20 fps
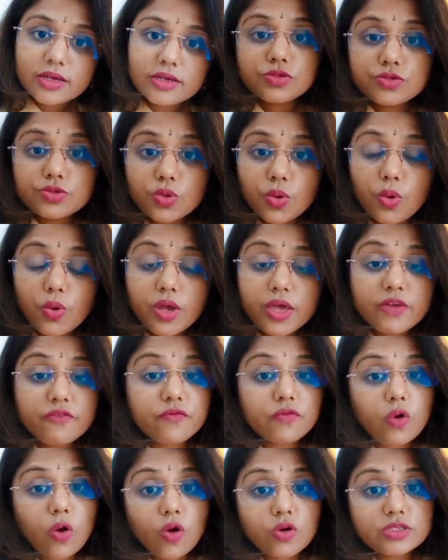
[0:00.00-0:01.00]
So
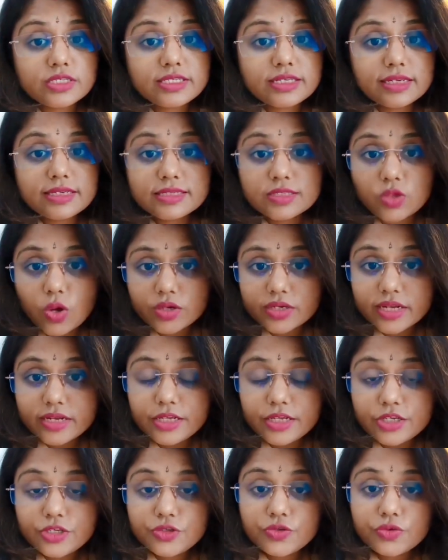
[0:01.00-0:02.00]
if cost is not
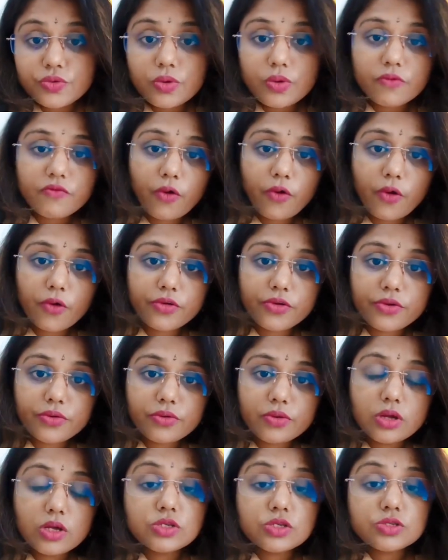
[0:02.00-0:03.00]
an issue for
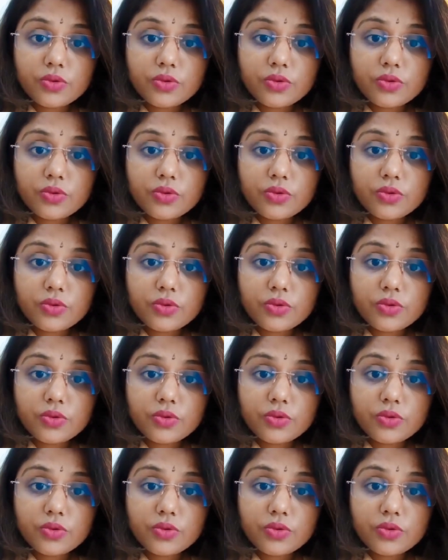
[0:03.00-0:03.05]
you